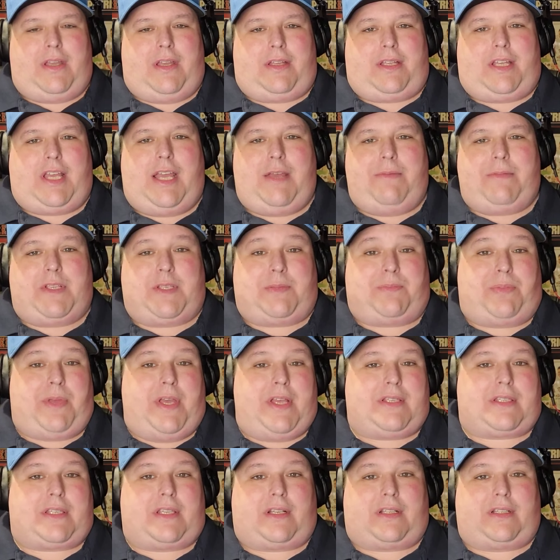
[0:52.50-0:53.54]
Game is
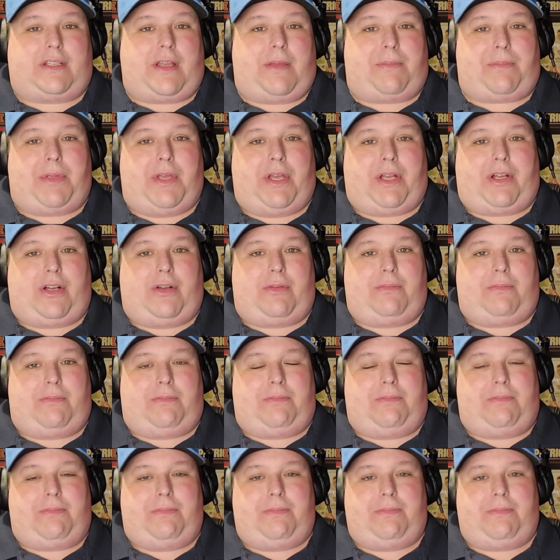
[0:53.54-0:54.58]
basically a pick 'em.
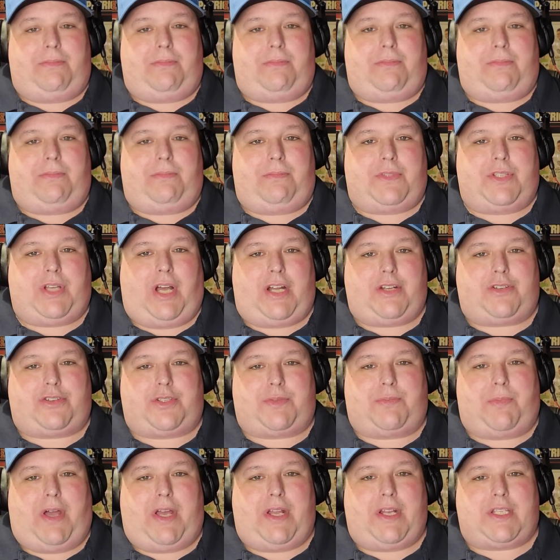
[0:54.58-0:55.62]
Dodgers
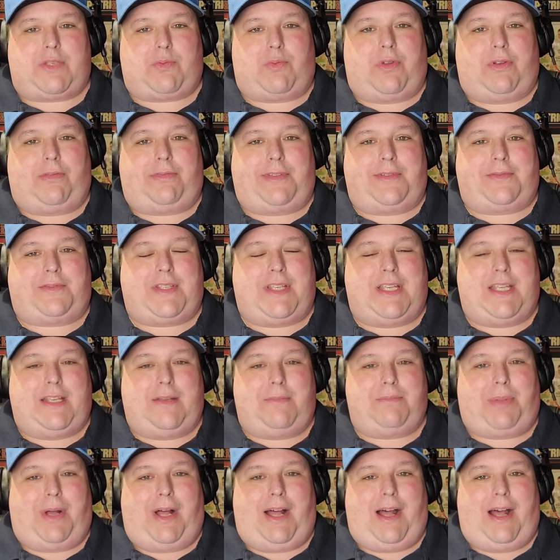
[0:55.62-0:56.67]
minus 115,
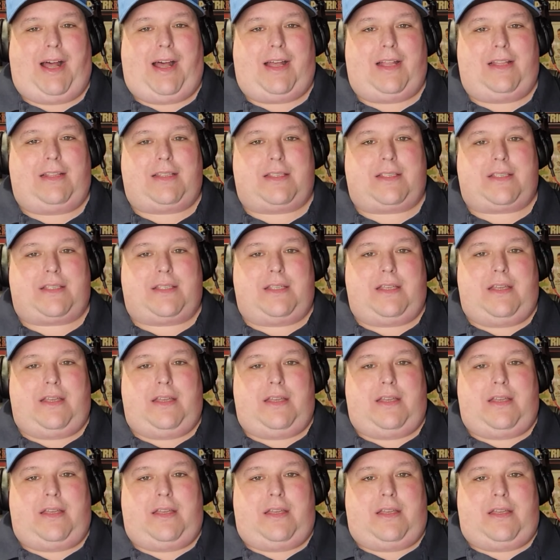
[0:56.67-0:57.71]
Pods
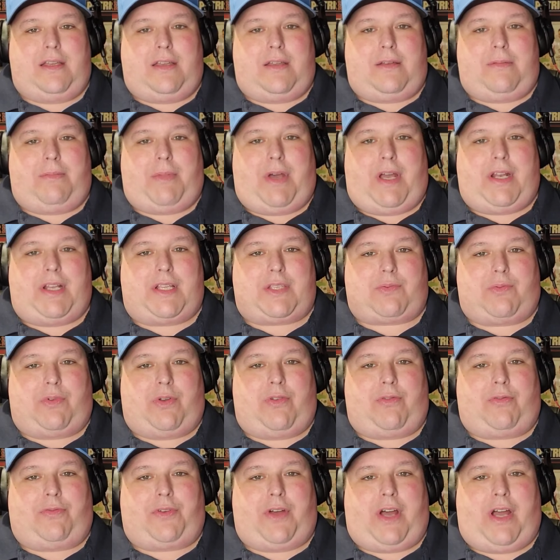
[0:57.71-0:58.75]
minus
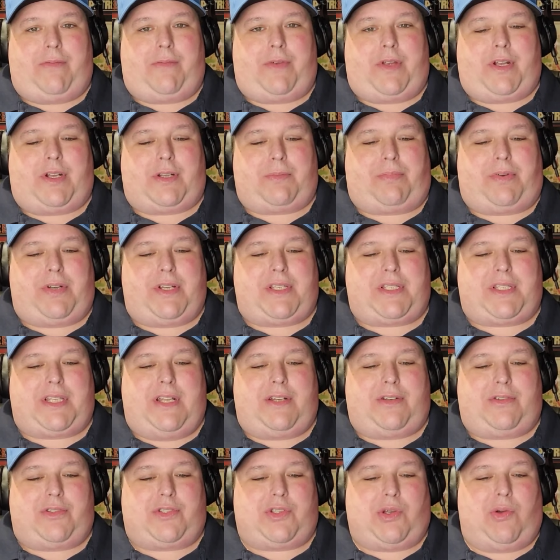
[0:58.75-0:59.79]
105. We got a pretty
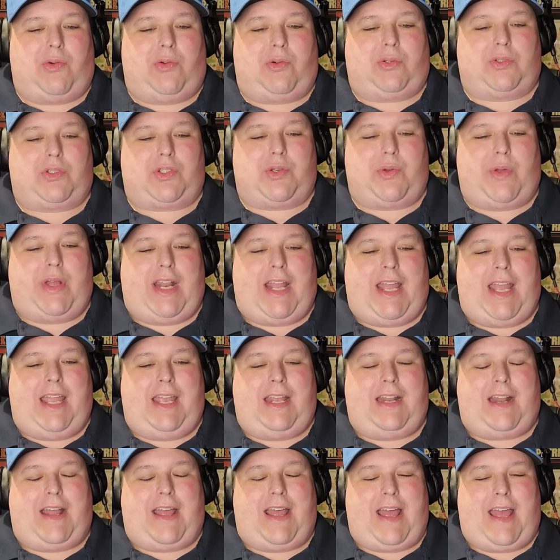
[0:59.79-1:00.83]
standard total to an eight
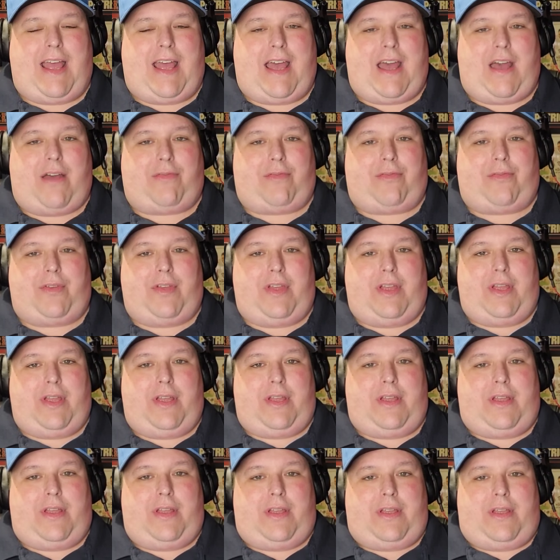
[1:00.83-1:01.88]
and a half.
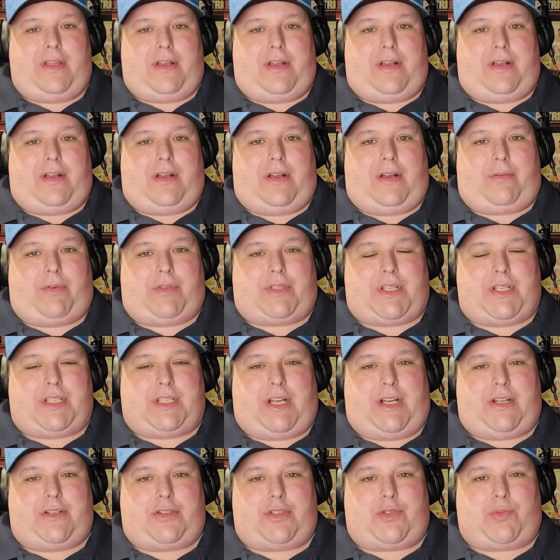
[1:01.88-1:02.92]
Uh, with the
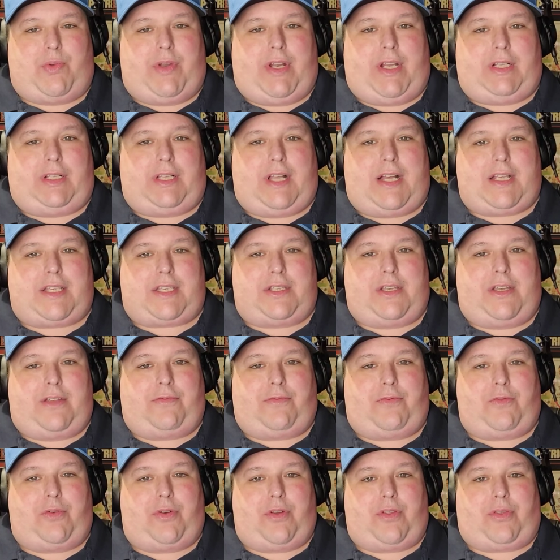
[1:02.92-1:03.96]
Dodgers winning last night
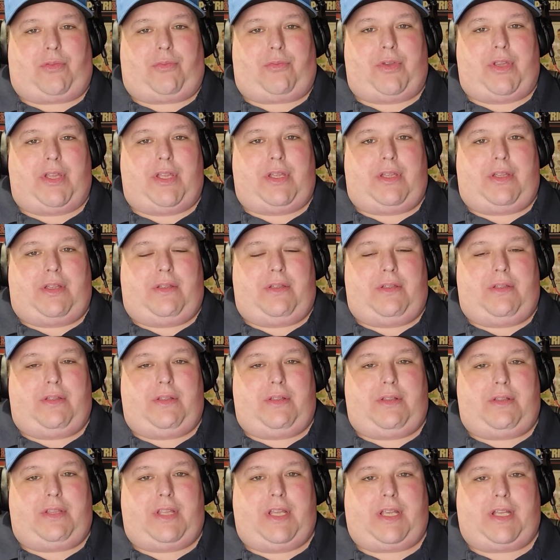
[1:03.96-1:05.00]
four to three,
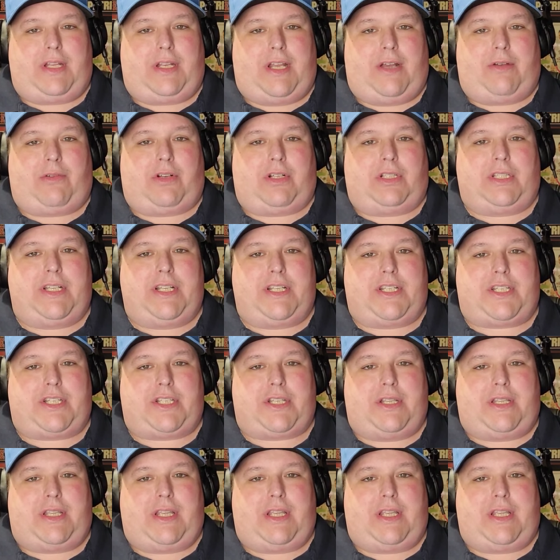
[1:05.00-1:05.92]
they can now clinch